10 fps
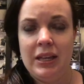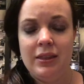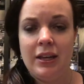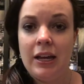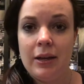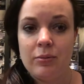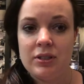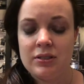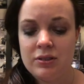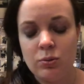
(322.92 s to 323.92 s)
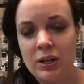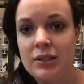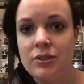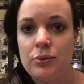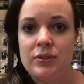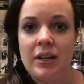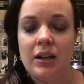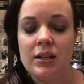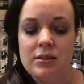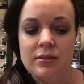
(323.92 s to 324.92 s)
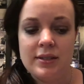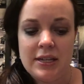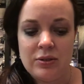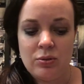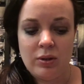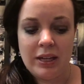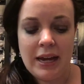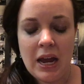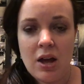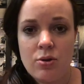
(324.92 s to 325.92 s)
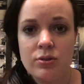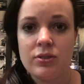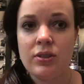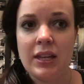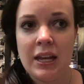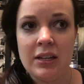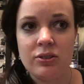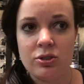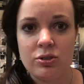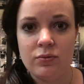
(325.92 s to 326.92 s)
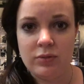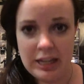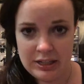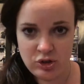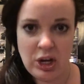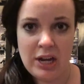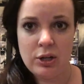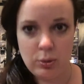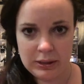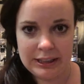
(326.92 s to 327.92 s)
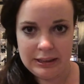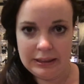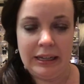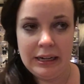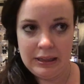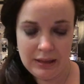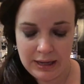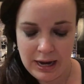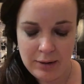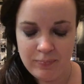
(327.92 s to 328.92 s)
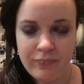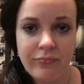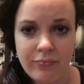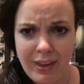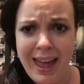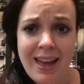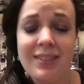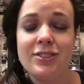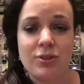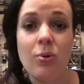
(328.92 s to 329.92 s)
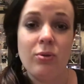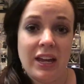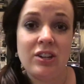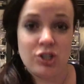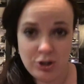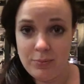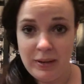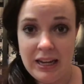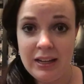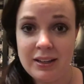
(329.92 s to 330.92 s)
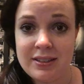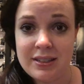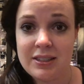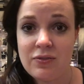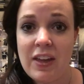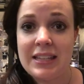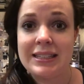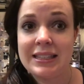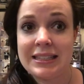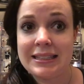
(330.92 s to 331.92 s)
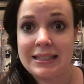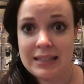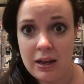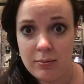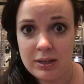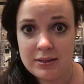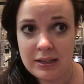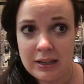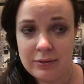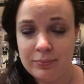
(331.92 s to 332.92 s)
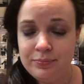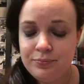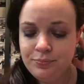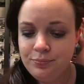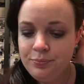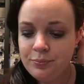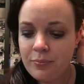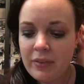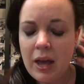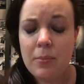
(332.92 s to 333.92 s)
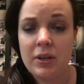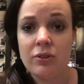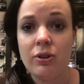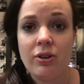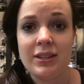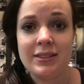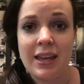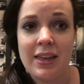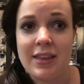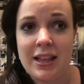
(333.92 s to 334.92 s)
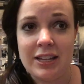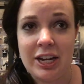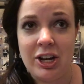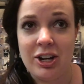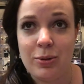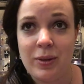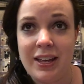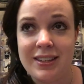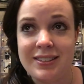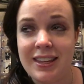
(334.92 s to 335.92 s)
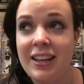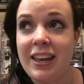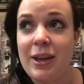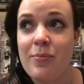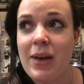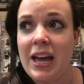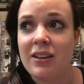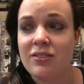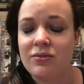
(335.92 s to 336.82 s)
in the game, because 22 seconds doesn't really count, the Kings are like genuinely leading the game. As so they should be, because let's face it, this is Edmonton. I'm gonna regret saying that later because they came back.